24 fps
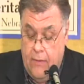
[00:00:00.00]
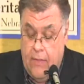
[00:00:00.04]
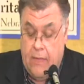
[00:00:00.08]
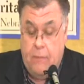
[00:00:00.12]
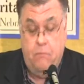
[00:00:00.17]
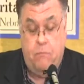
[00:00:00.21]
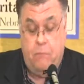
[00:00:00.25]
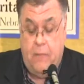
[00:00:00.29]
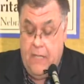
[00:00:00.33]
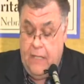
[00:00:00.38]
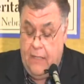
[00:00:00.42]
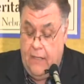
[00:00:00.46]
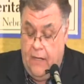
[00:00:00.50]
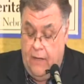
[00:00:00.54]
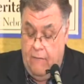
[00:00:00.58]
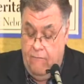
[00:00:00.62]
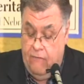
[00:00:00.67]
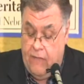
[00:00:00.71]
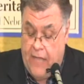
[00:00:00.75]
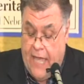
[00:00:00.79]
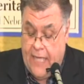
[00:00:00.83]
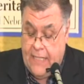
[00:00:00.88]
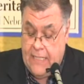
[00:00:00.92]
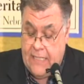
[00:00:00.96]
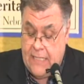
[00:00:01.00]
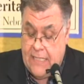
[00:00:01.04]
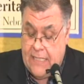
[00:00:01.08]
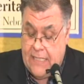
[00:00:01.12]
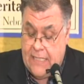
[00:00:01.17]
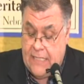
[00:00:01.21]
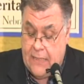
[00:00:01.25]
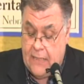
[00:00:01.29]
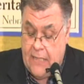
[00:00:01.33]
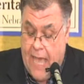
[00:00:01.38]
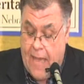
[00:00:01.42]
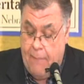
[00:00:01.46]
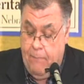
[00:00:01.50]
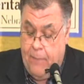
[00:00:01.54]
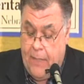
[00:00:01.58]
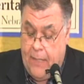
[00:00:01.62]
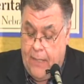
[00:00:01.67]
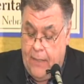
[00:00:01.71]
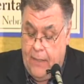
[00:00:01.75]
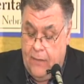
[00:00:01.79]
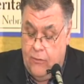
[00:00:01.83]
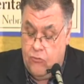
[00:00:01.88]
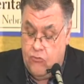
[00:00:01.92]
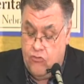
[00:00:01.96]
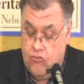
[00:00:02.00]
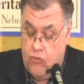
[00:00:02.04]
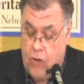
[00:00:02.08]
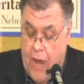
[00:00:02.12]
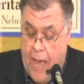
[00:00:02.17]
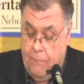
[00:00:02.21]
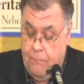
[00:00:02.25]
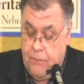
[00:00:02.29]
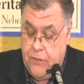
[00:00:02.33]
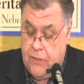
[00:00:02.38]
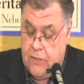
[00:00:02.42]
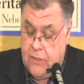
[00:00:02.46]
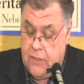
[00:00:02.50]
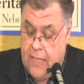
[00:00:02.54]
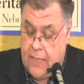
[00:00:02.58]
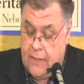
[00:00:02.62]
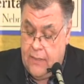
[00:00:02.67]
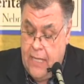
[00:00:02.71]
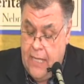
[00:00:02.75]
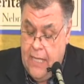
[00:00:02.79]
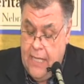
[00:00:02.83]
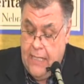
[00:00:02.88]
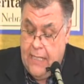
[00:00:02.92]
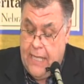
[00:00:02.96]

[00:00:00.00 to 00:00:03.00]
Then big, flat, slopping drops that